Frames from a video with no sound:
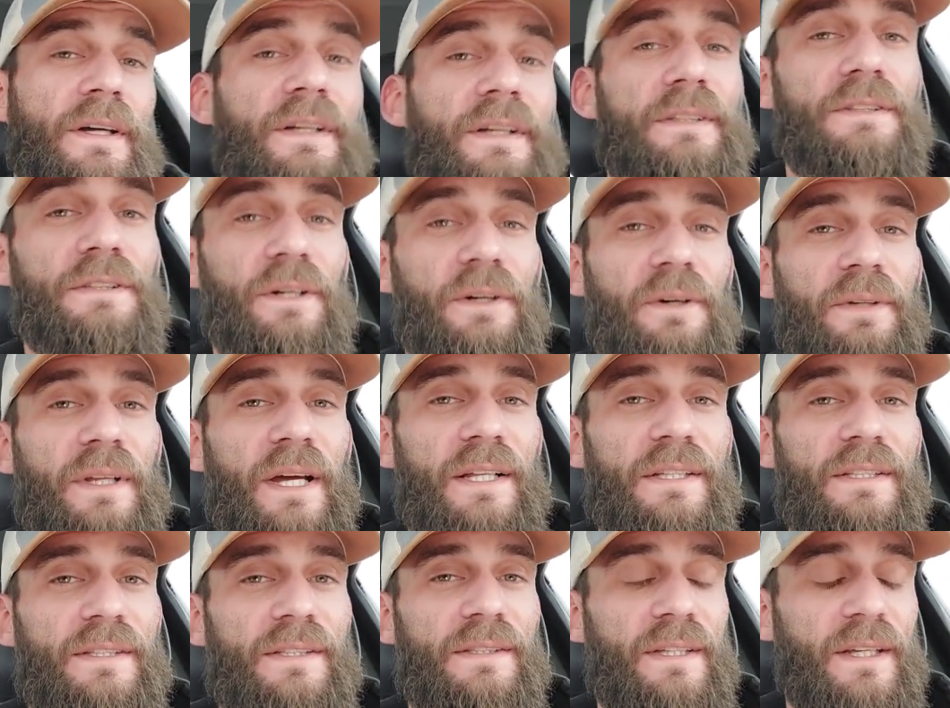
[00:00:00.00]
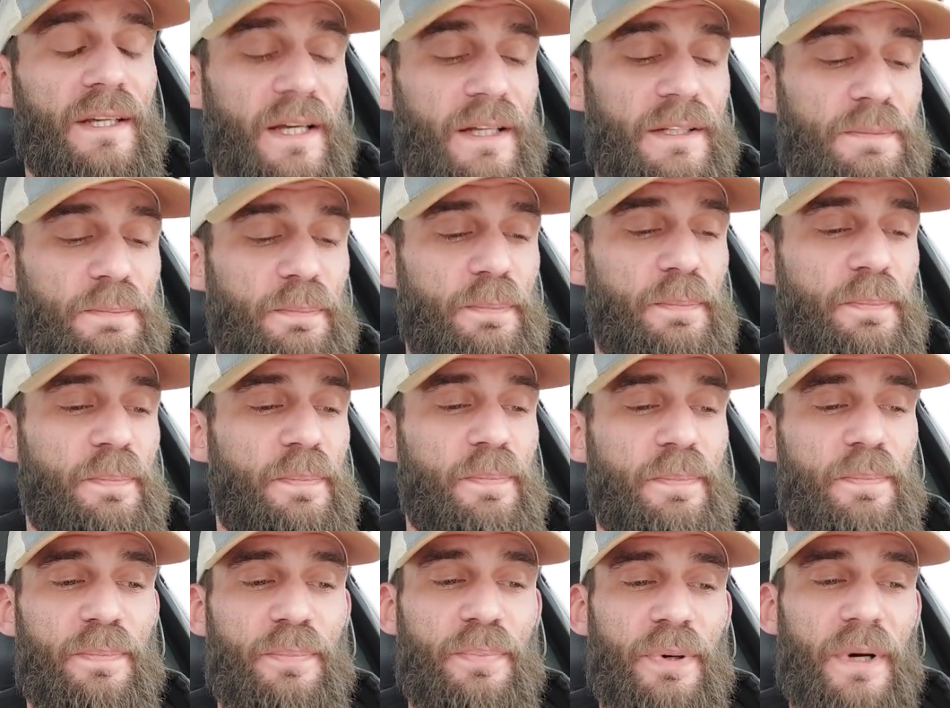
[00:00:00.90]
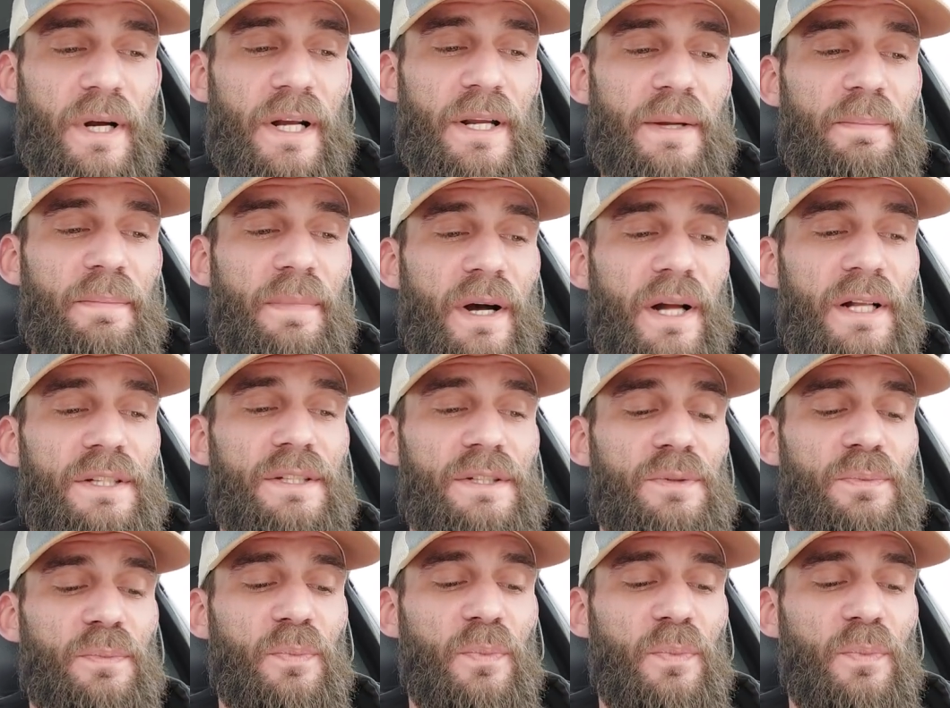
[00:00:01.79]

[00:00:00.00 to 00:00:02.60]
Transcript: So that's pretty much